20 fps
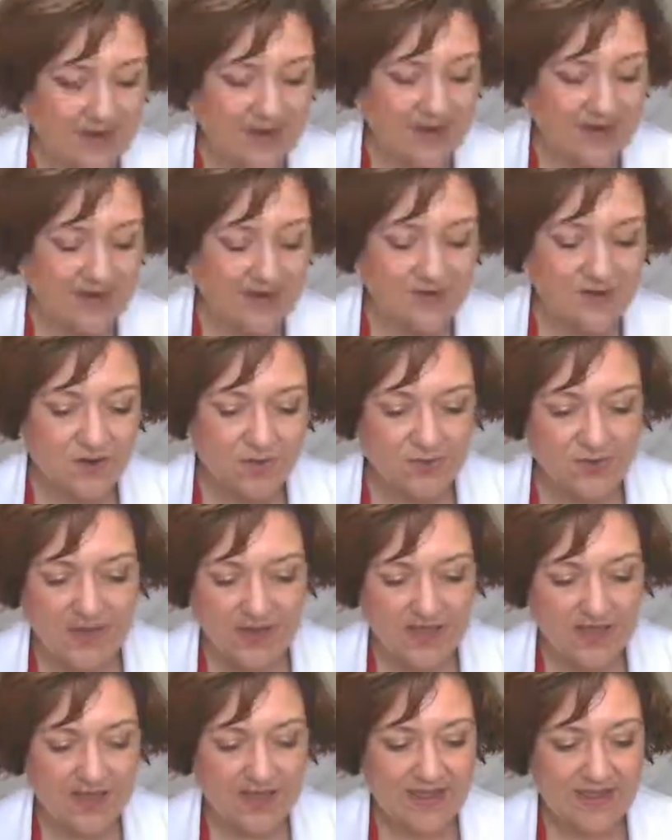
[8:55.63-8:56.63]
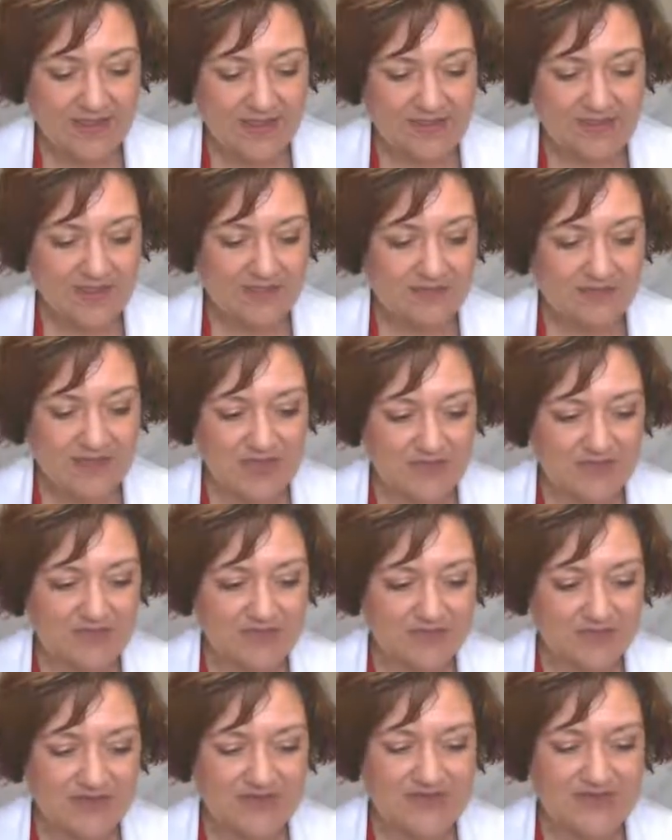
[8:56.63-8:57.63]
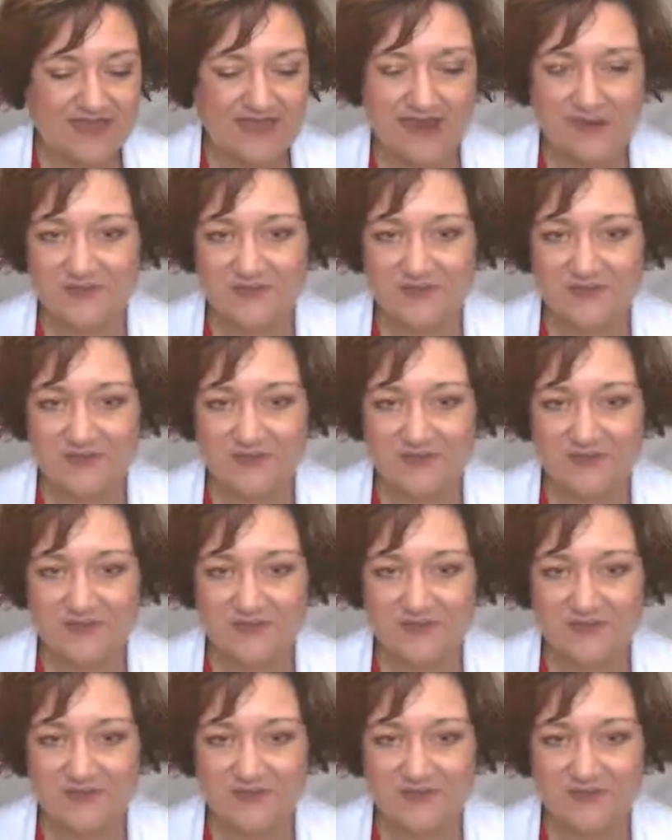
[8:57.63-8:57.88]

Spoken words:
I know when I email somebody that I